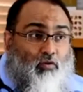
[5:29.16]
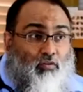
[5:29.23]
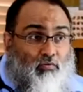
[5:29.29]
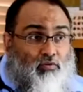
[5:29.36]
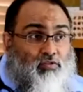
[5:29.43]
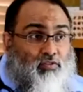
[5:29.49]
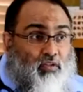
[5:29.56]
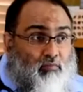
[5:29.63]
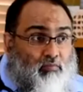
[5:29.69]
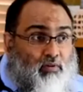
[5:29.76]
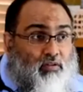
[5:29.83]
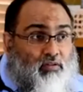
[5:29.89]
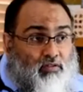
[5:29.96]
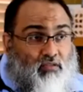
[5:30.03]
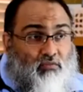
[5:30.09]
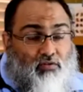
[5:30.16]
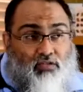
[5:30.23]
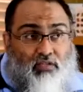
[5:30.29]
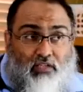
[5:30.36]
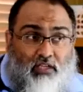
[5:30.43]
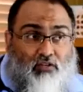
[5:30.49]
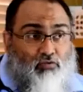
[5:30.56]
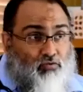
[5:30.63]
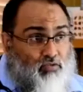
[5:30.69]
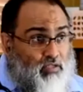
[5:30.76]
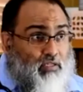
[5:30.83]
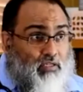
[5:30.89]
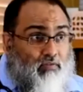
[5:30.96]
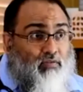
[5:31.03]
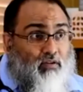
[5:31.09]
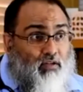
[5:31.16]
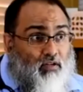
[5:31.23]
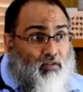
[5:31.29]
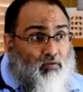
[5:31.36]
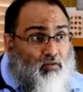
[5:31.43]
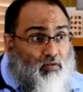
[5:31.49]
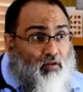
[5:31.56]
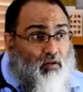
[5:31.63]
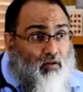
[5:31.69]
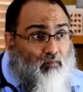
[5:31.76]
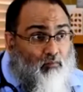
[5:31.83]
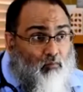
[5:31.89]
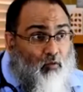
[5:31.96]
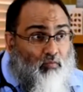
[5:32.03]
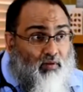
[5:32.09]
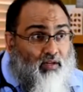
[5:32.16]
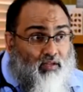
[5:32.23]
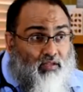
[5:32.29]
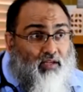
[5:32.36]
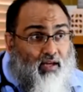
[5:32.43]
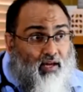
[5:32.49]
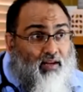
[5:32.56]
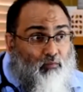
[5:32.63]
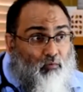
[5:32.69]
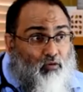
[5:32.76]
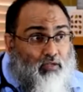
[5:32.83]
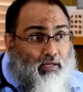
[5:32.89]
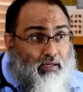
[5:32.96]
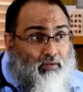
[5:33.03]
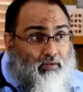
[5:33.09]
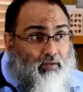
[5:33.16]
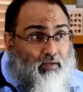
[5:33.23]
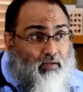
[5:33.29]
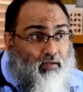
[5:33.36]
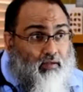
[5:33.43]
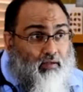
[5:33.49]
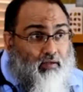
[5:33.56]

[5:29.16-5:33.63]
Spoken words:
or in which they burst, and which lead to significant morbidity and mortality.